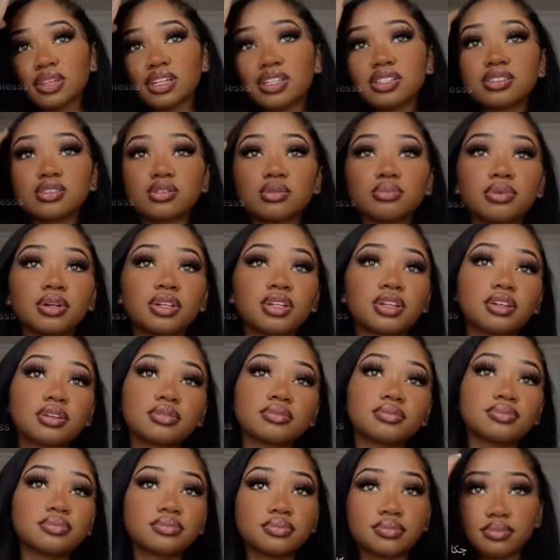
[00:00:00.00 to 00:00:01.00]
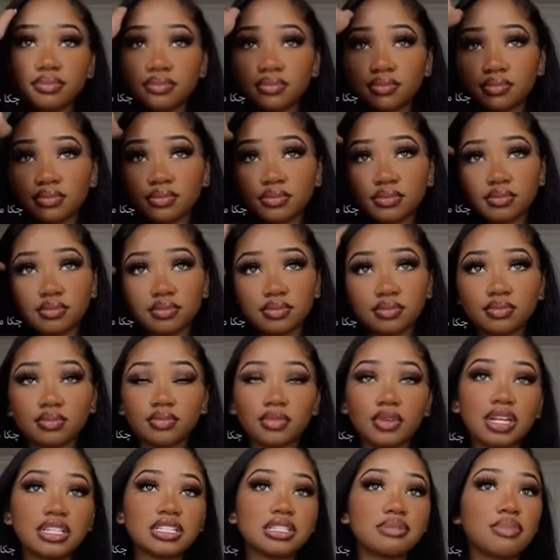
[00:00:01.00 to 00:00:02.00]
That's so pretty.
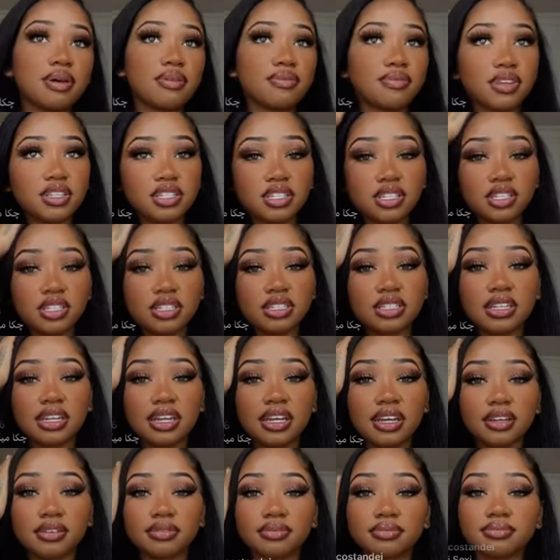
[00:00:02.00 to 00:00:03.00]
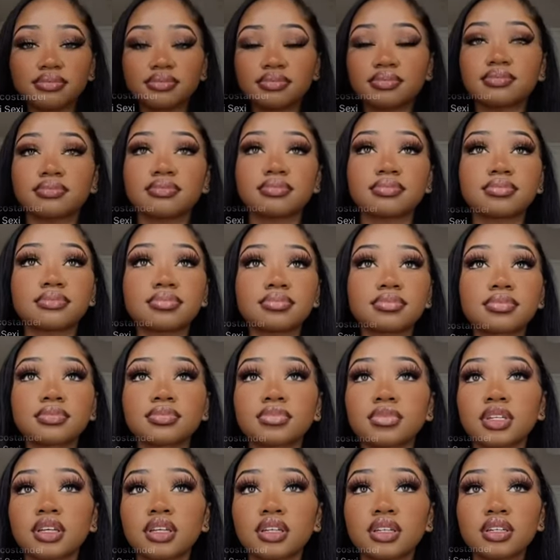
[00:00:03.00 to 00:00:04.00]
I did my face good today.
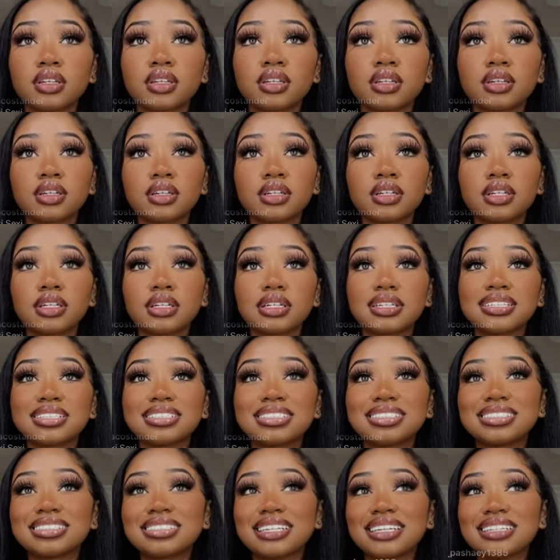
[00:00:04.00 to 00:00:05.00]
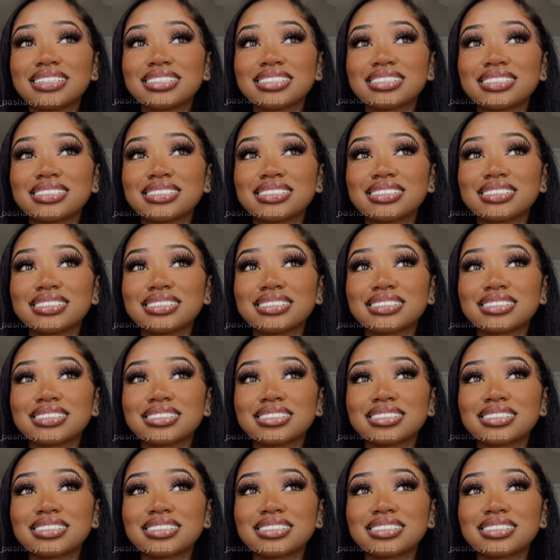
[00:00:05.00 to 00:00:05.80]
Yeah, you did. Thanks.